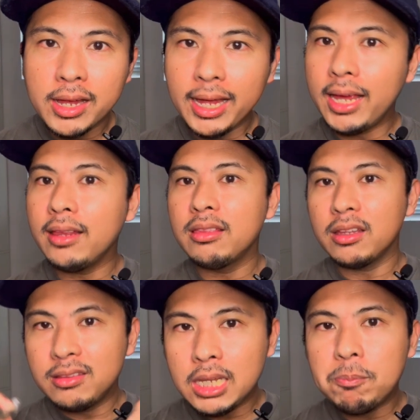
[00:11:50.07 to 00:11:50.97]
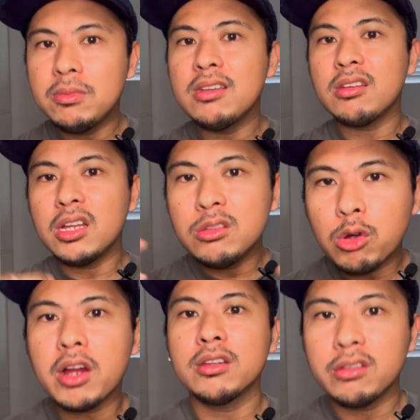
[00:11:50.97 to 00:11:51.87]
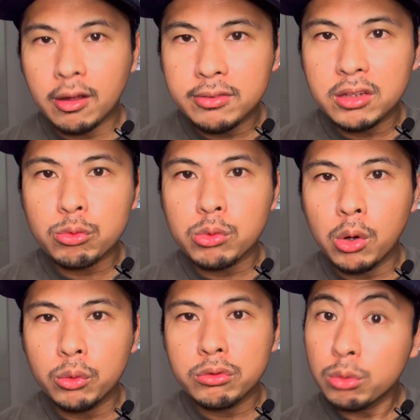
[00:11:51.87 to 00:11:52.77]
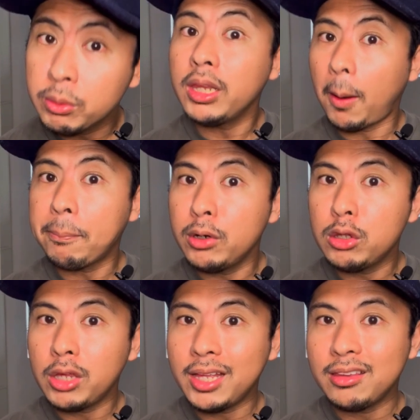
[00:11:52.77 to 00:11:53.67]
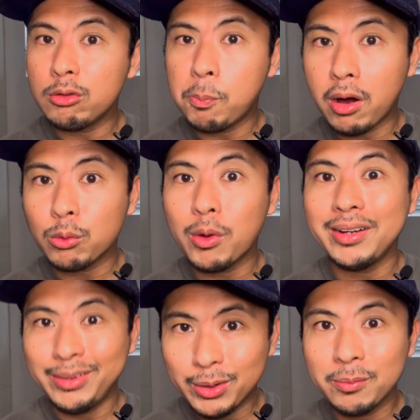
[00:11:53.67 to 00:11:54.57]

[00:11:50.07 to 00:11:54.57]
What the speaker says: and the deepness and darkness of this rose to really appreciate this part right here.